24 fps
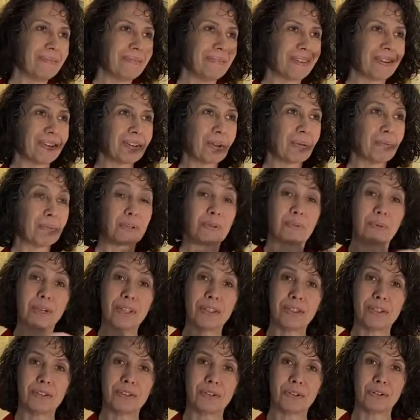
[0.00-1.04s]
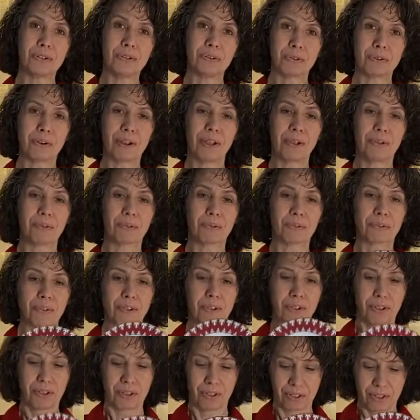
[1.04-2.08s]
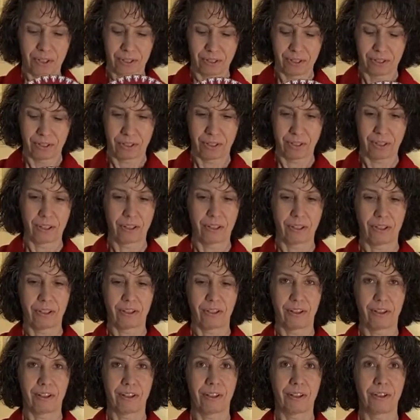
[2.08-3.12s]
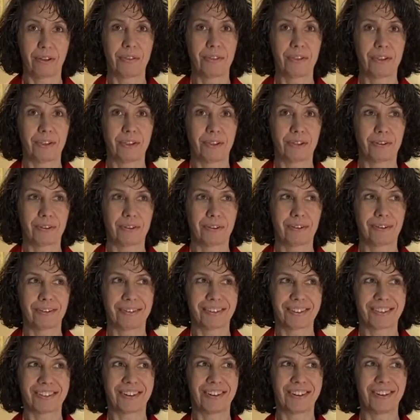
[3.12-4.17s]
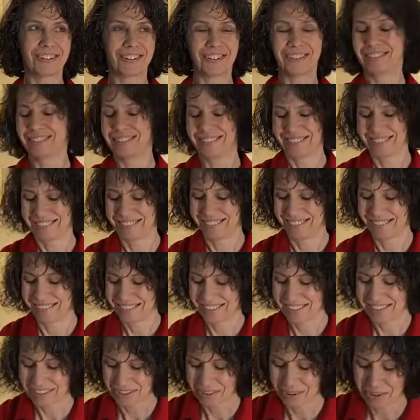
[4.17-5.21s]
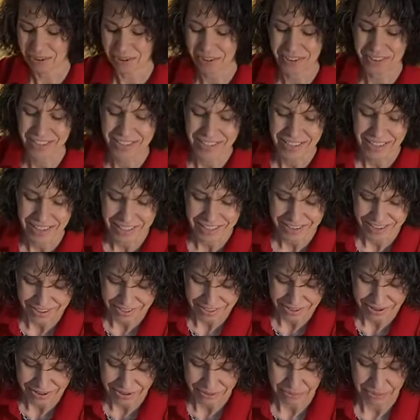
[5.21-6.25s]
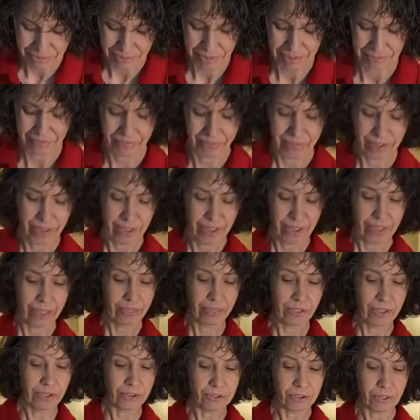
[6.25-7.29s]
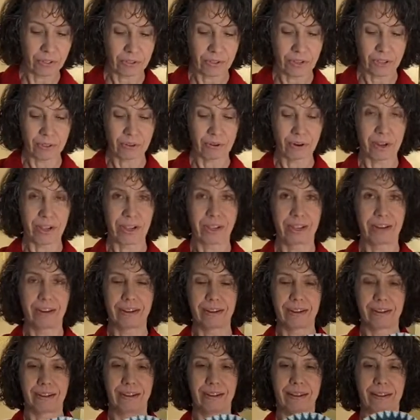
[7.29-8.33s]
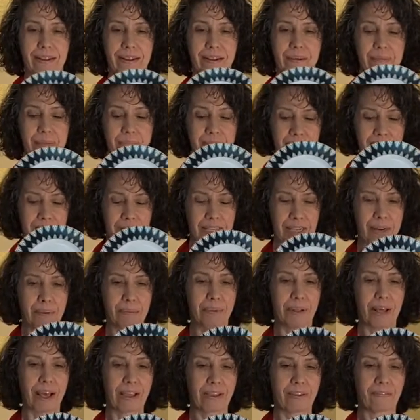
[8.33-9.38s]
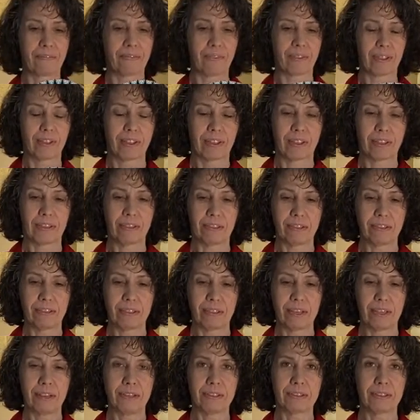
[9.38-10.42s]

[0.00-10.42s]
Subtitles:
go between the two triangles on the other circle. It's harder to say than I thought it would be. These, on the other hand, this is in a black, these,